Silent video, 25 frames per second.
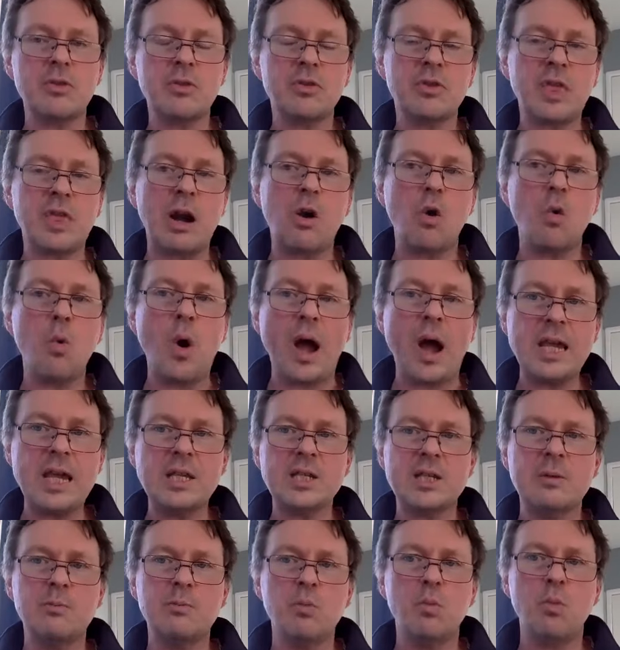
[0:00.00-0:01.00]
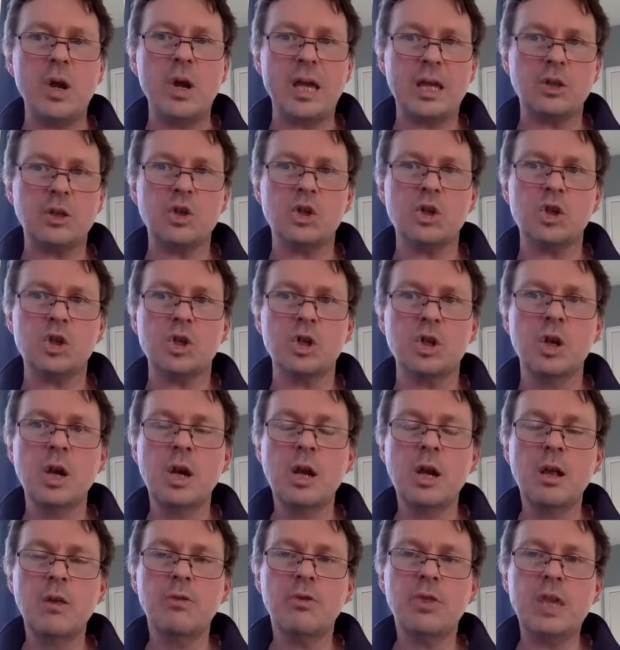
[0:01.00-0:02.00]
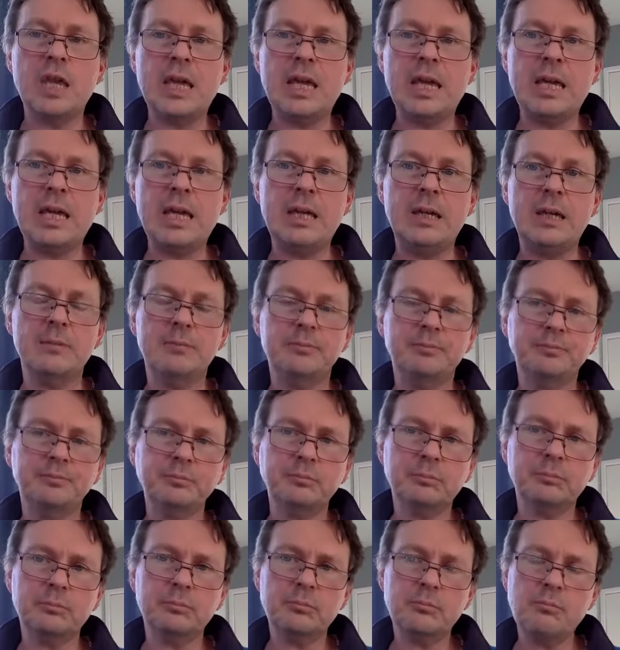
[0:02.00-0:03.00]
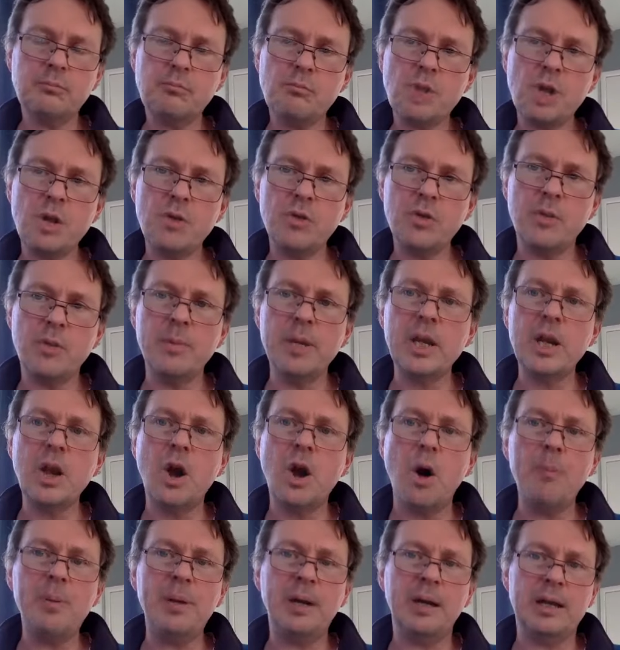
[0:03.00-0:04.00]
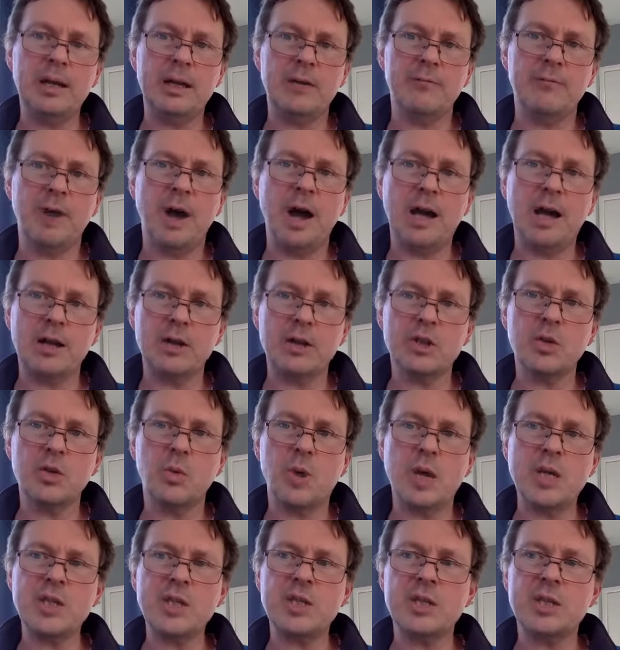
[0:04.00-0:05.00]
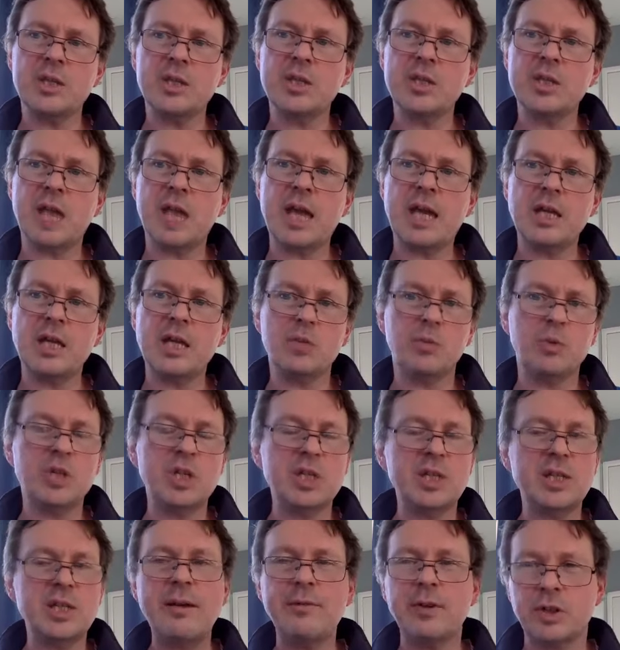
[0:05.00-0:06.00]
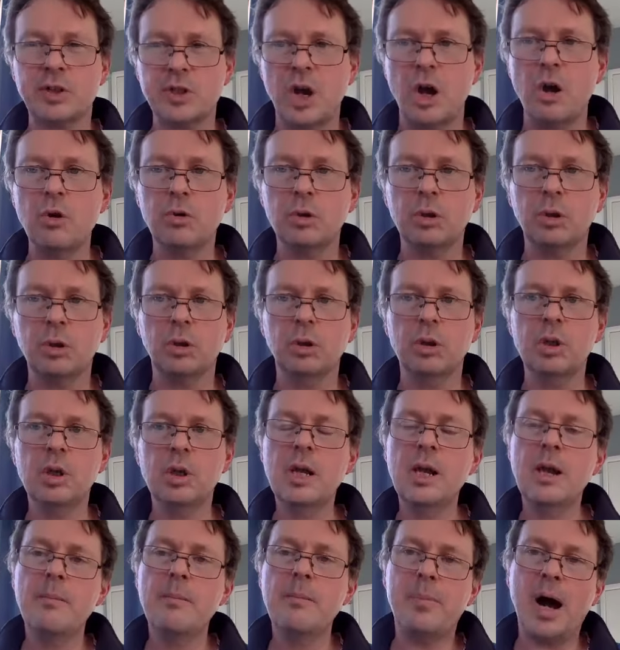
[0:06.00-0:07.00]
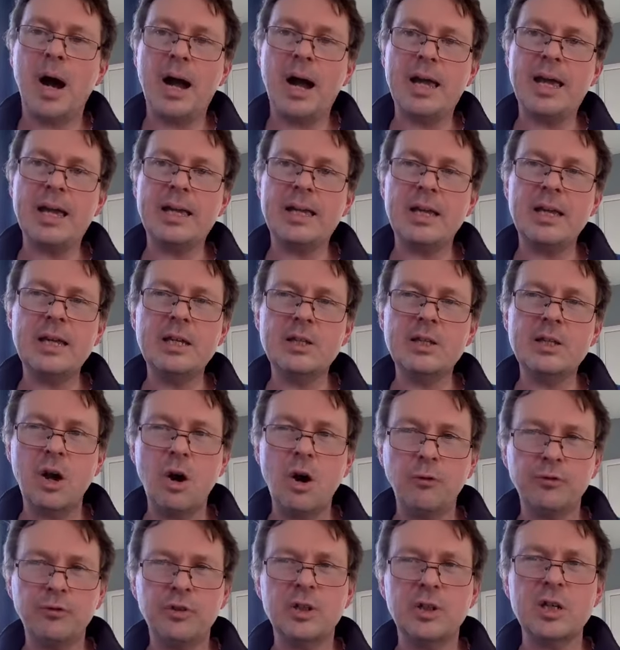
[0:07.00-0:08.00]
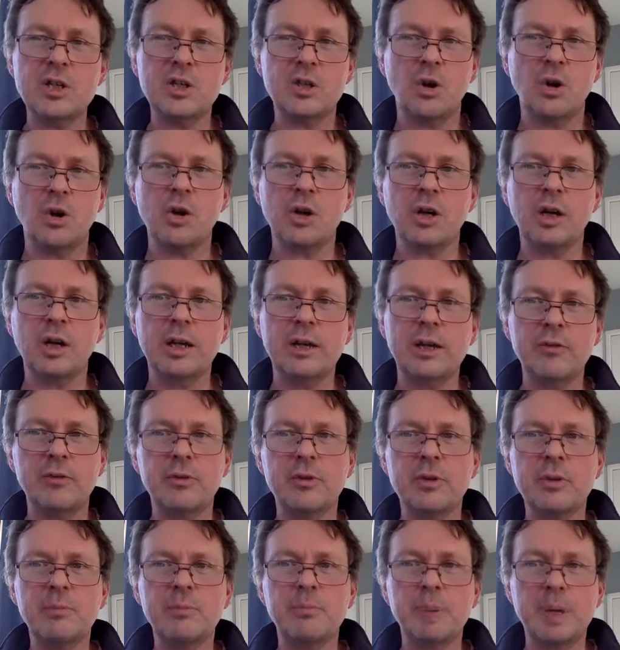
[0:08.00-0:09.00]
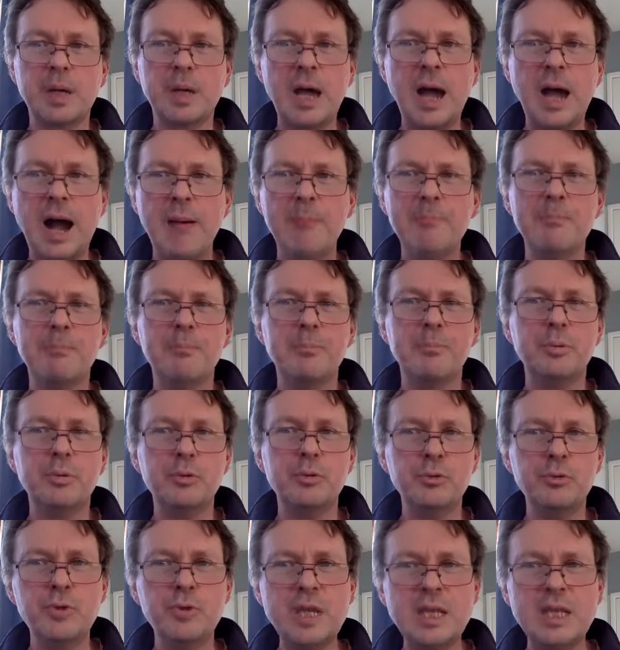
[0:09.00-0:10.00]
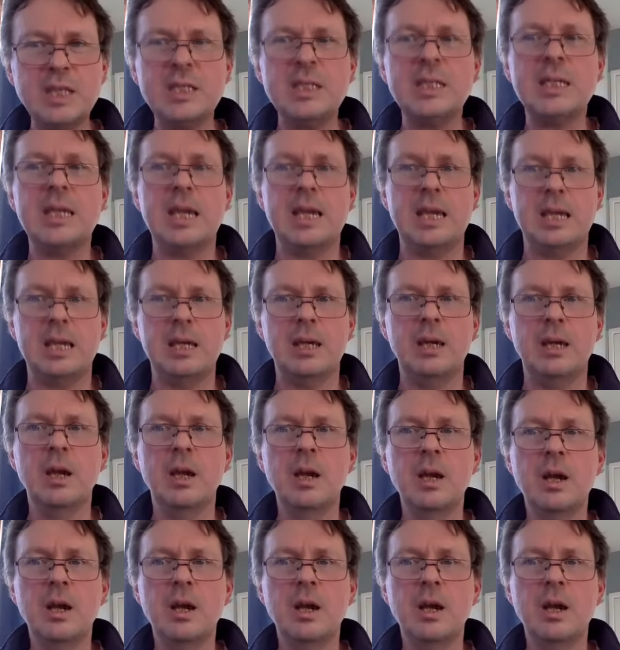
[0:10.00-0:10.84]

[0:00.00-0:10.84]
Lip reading: there are ways in which the monopoly of violence of Western states, which is never total, but it is often historically and become pretty